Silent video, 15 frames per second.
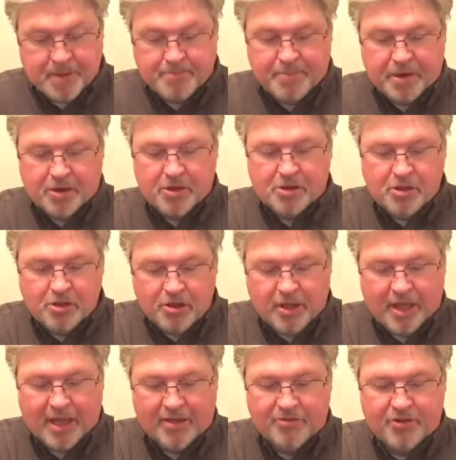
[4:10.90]
But look
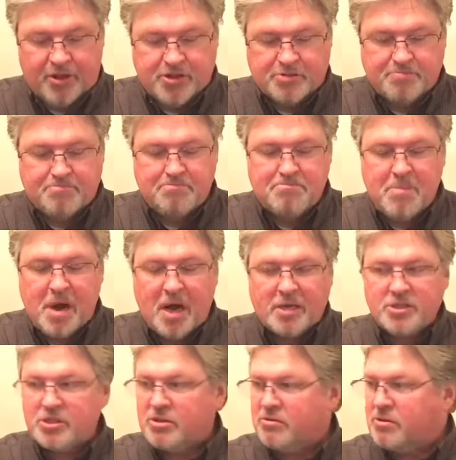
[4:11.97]
at these
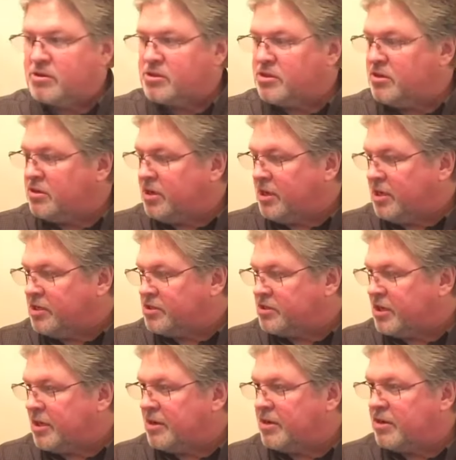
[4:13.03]
monstrous cookies.
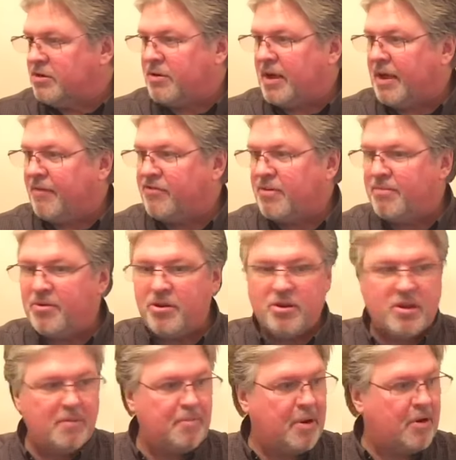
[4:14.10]
Uh, do I have something to
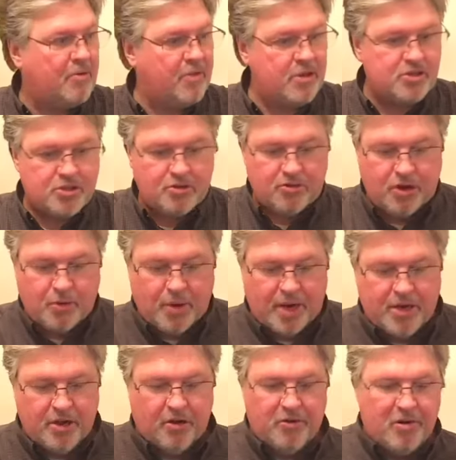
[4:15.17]
compare these to? No, I
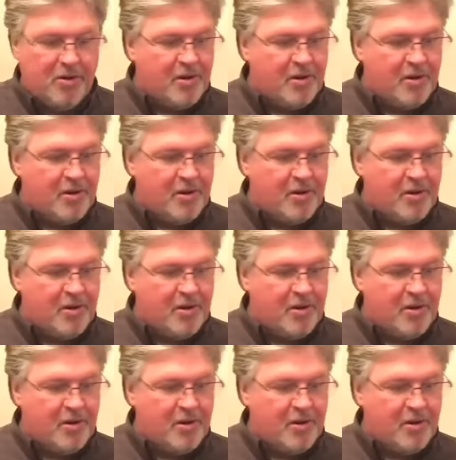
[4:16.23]
don't.